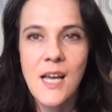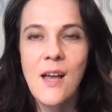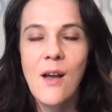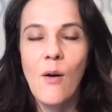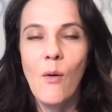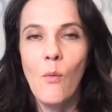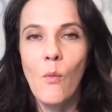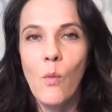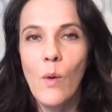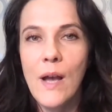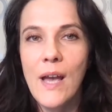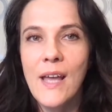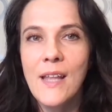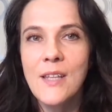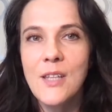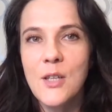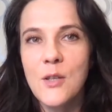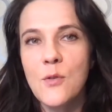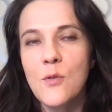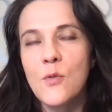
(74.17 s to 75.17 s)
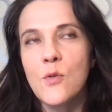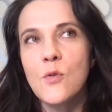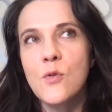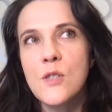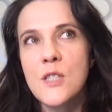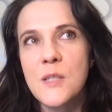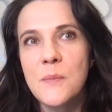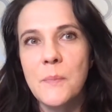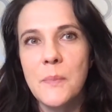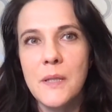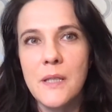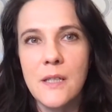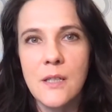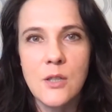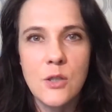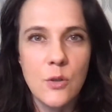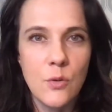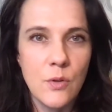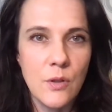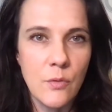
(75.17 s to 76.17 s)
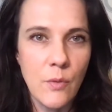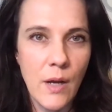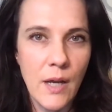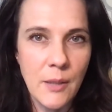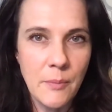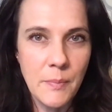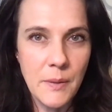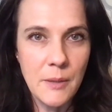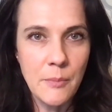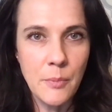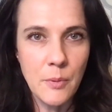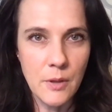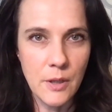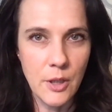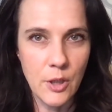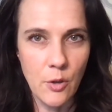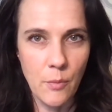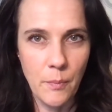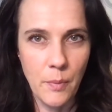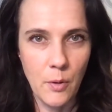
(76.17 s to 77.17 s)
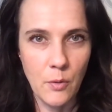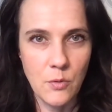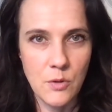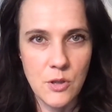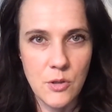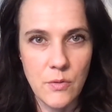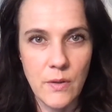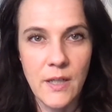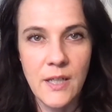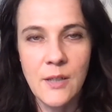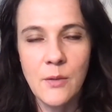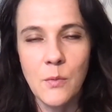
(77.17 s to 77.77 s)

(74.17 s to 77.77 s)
when you speak to the right people in your posts, right?